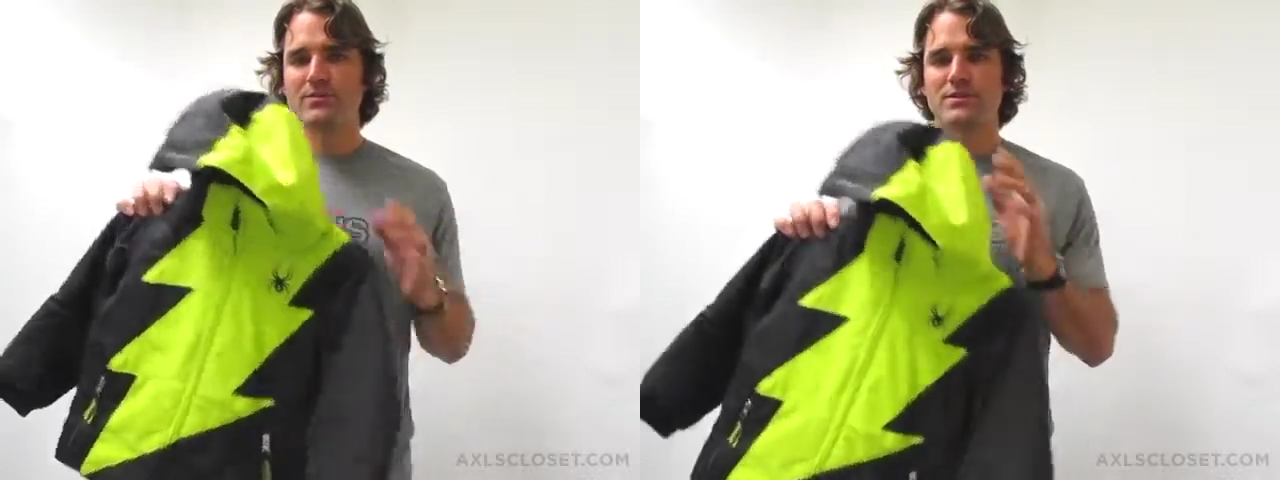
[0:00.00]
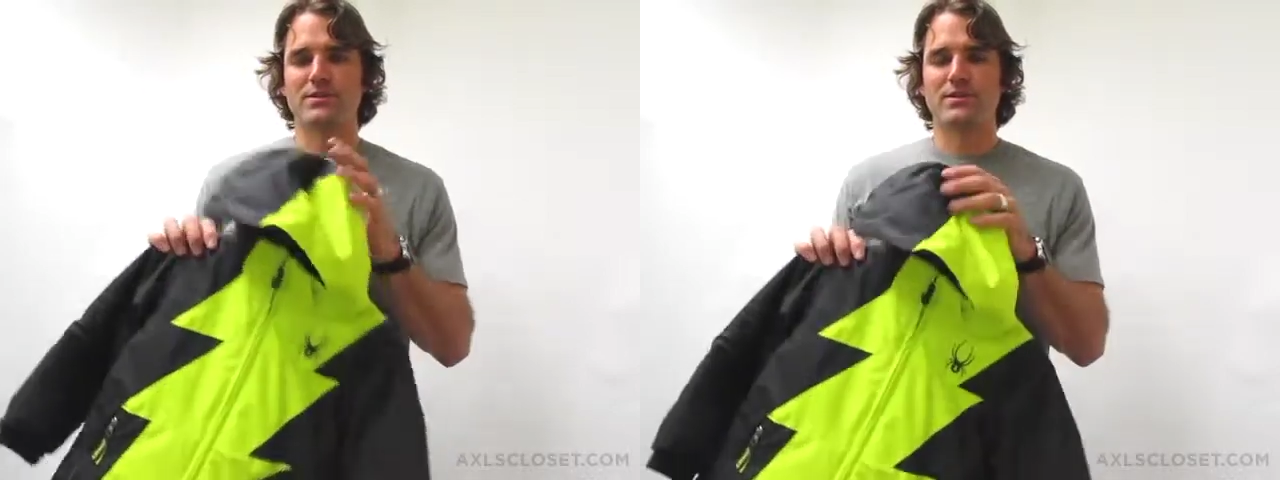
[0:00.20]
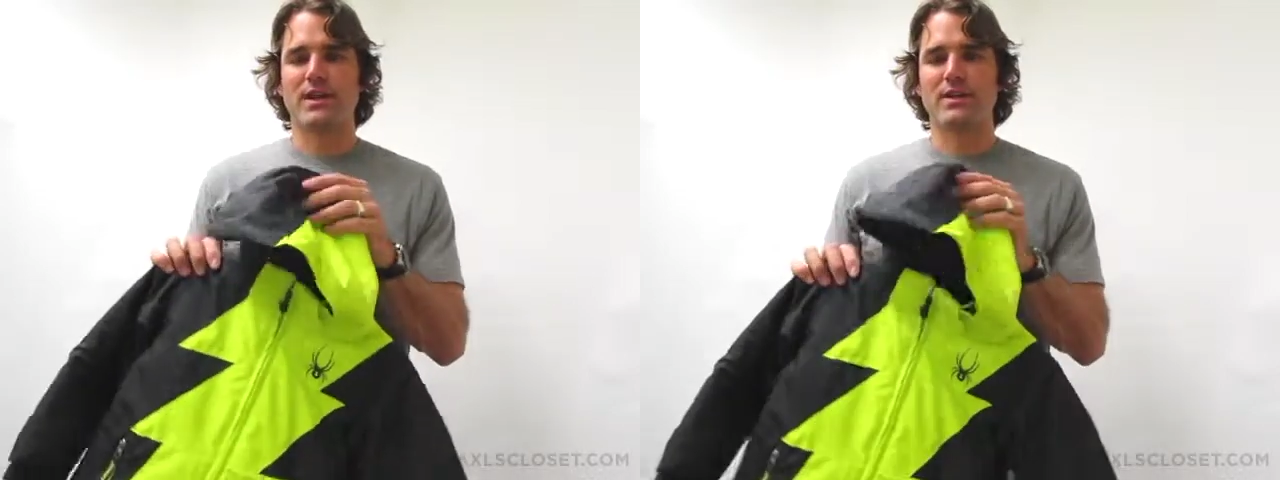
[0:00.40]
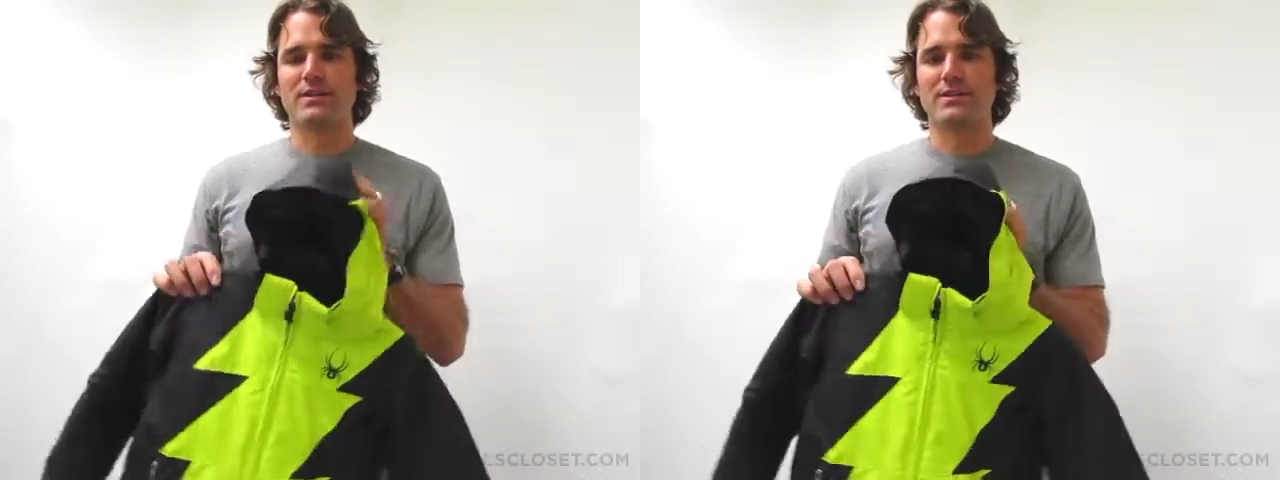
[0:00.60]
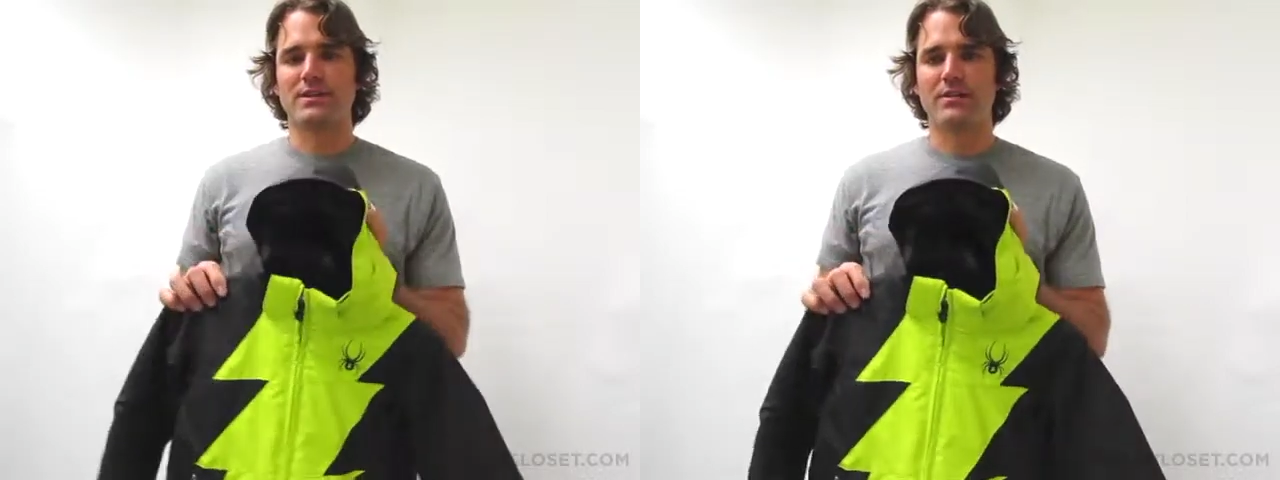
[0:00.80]
this jacket
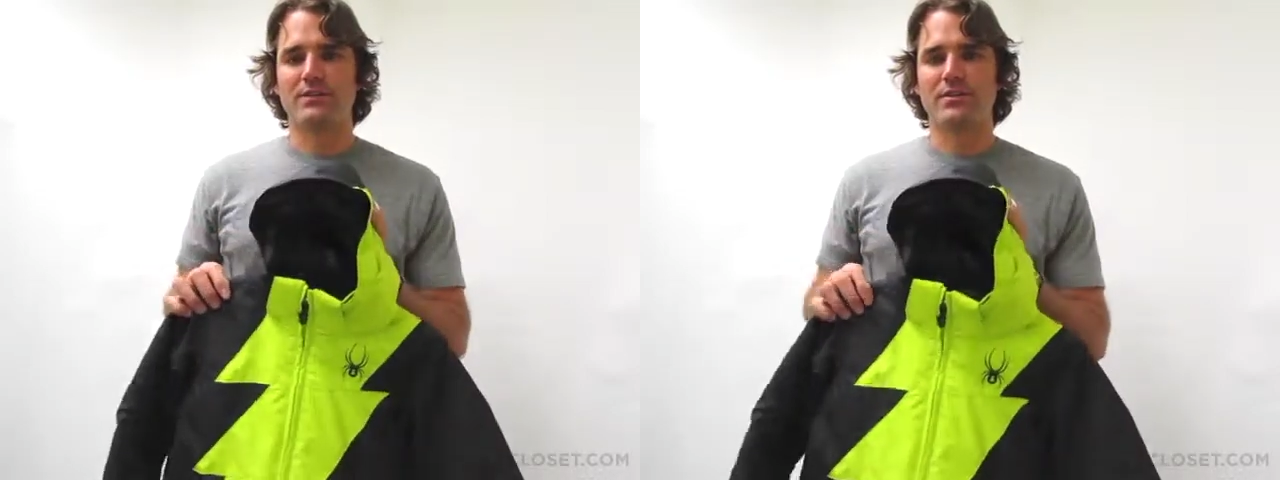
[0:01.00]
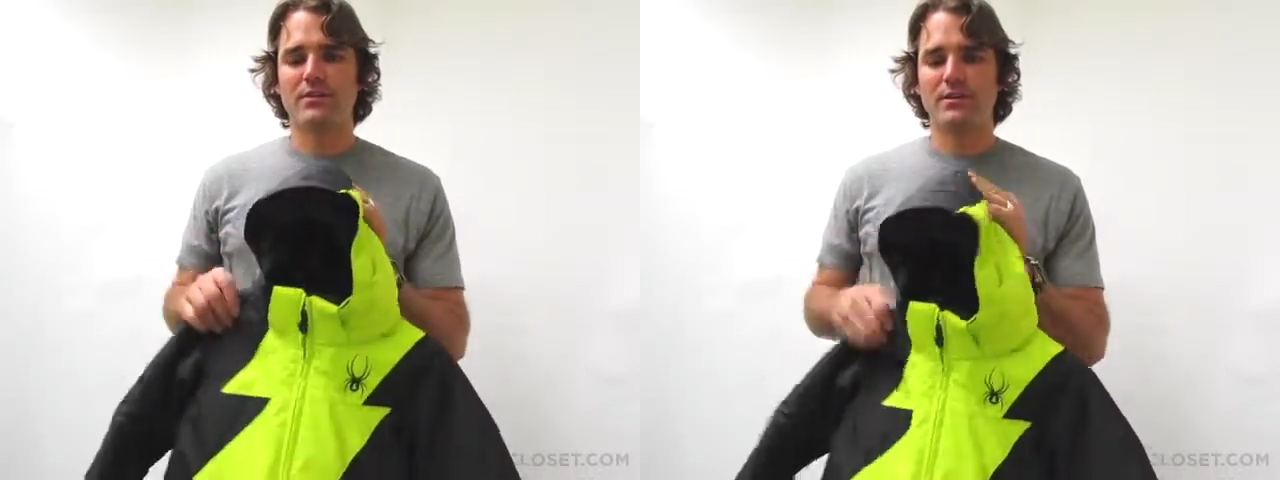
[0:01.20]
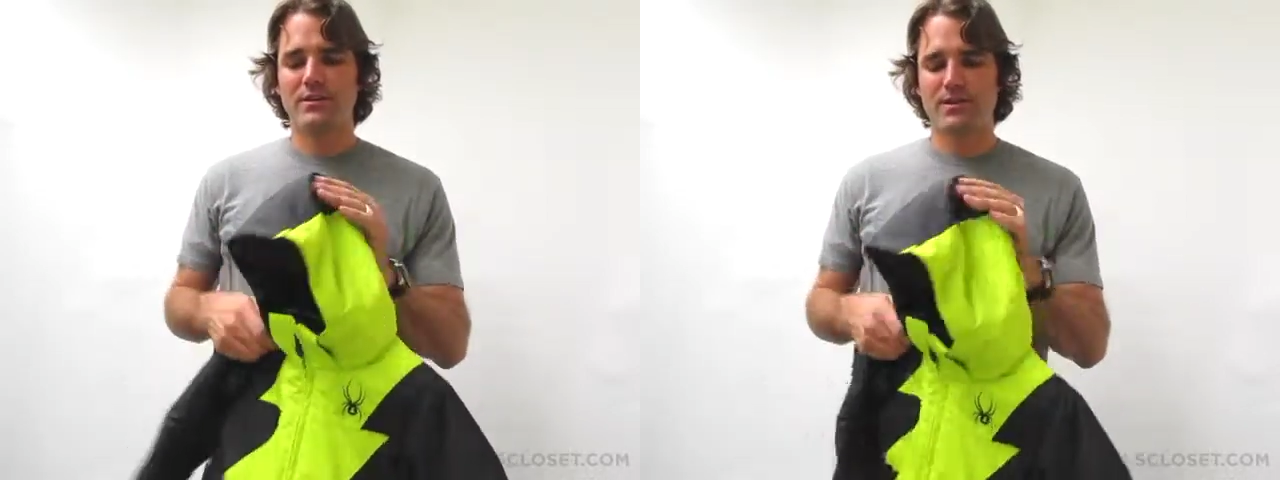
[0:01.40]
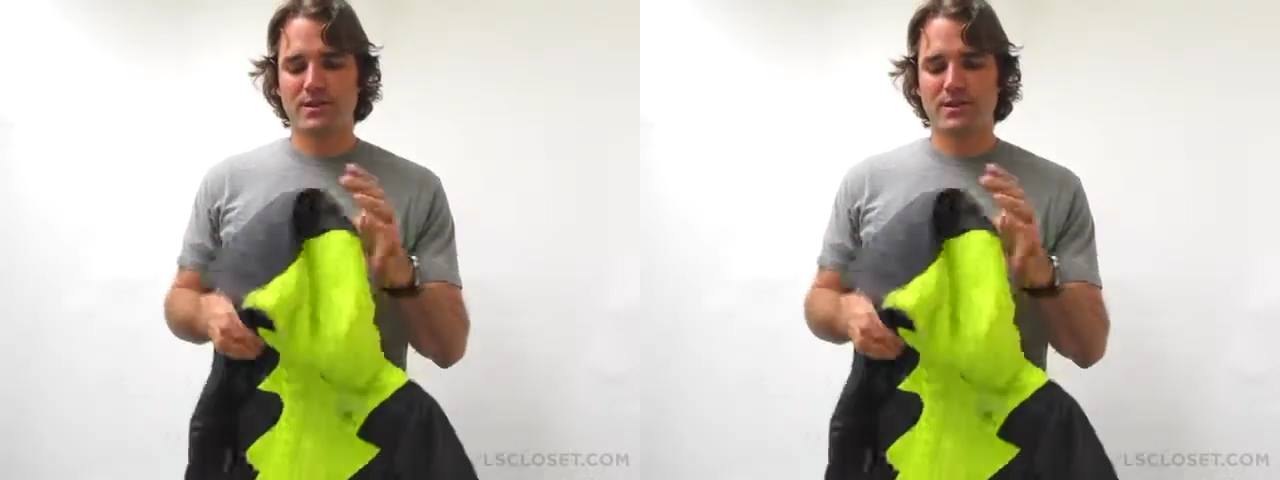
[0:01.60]
does have a hood.